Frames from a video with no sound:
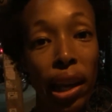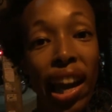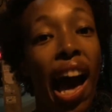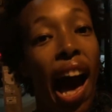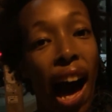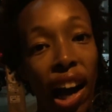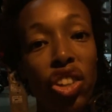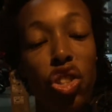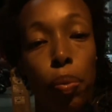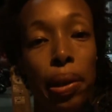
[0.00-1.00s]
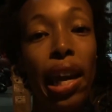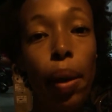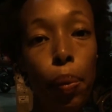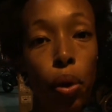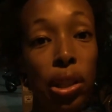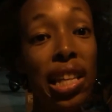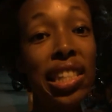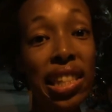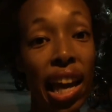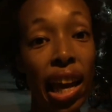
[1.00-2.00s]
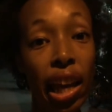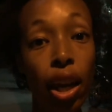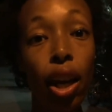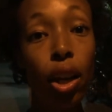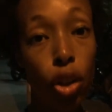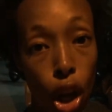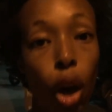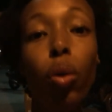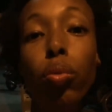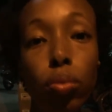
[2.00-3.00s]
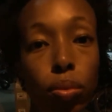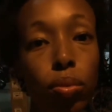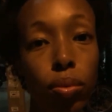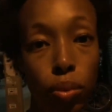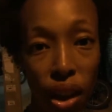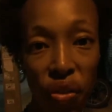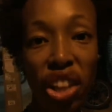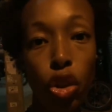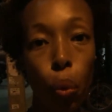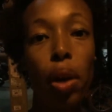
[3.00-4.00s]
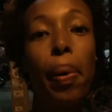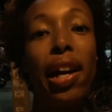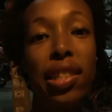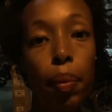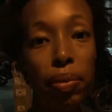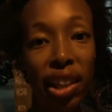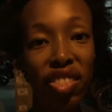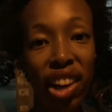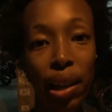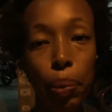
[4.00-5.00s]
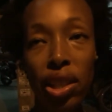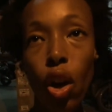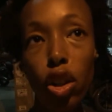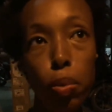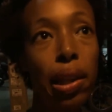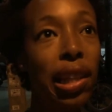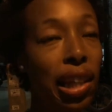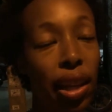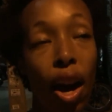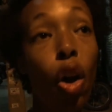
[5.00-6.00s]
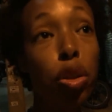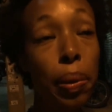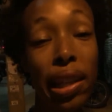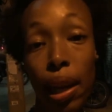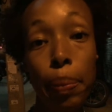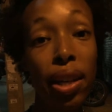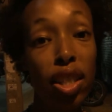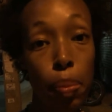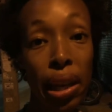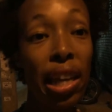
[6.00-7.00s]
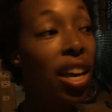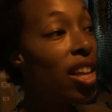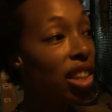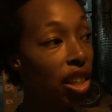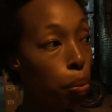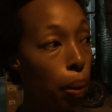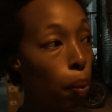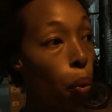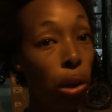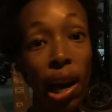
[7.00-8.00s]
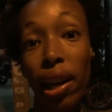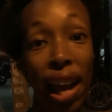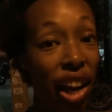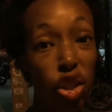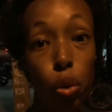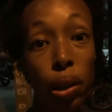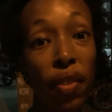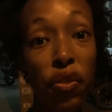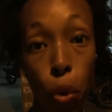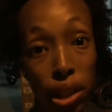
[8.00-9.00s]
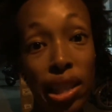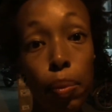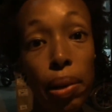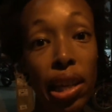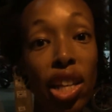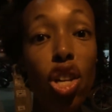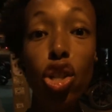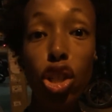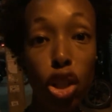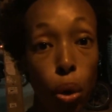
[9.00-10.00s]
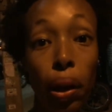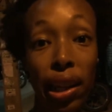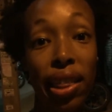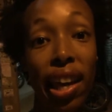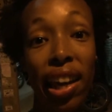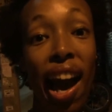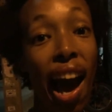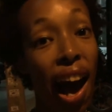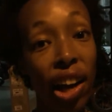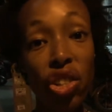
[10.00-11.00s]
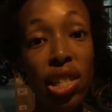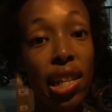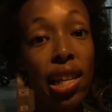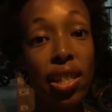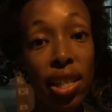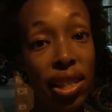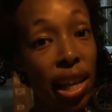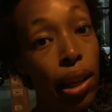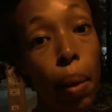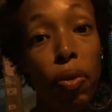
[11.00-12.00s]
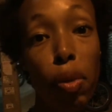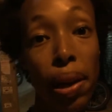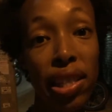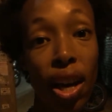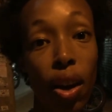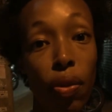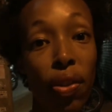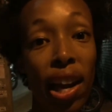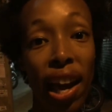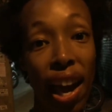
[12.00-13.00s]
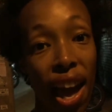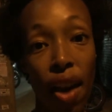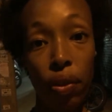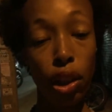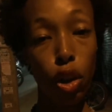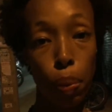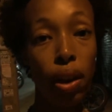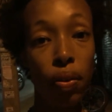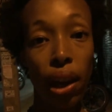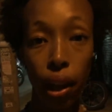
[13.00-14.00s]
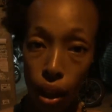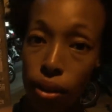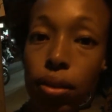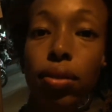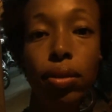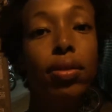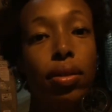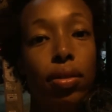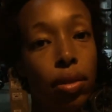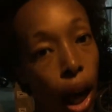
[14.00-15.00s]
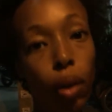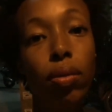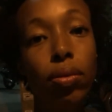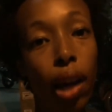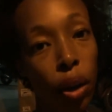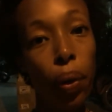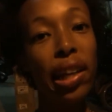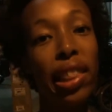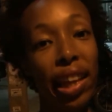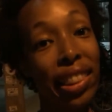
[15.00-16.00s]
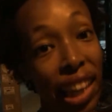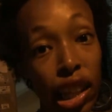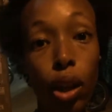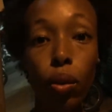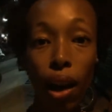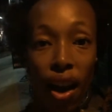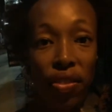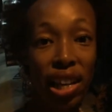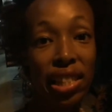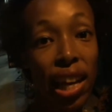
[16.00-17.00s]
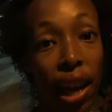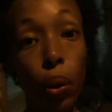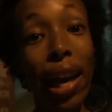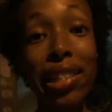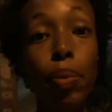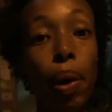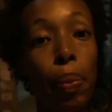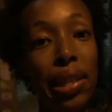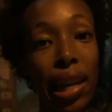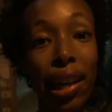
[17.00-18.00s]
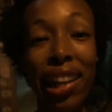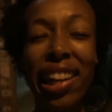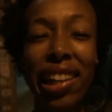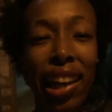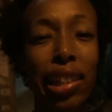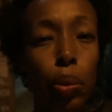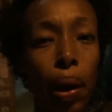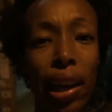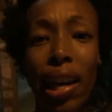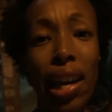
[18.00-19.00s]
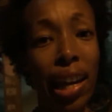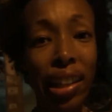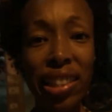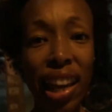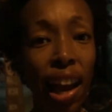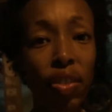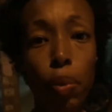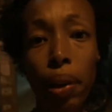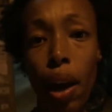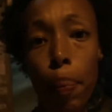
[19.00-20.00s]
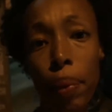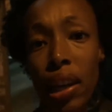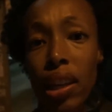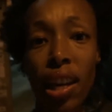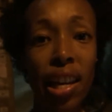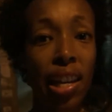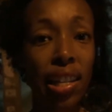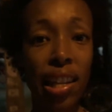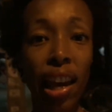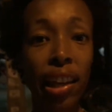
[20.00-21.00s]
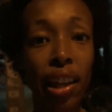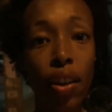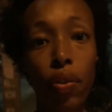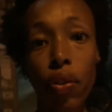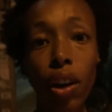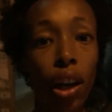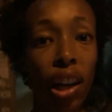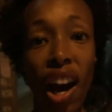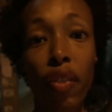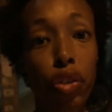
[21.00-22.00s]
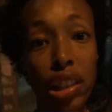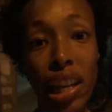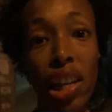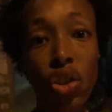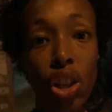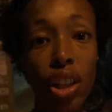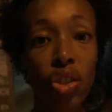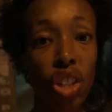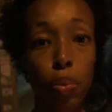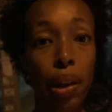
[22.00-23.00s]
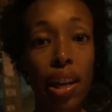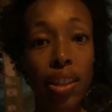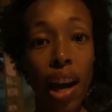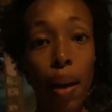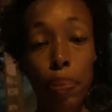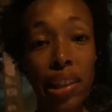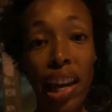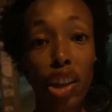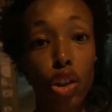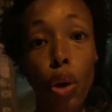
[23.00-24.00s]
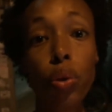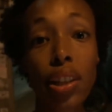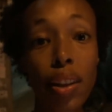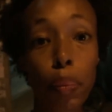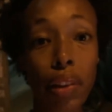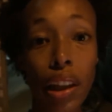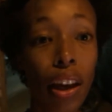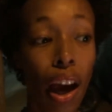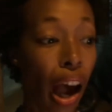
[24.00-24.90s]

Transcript: Like, I should be able to say no if I don't want to buy something, right? Because ultimately it came down to me. These people were not actually forcing me to do anything. I just needed to stand up for myself and have a little bit of like, no, I don't want anything. Thank you. Have a nice day. And to be able to say it in a nice way. It doesn't have to be a mean, negative confrontation just because I'm saying no to something.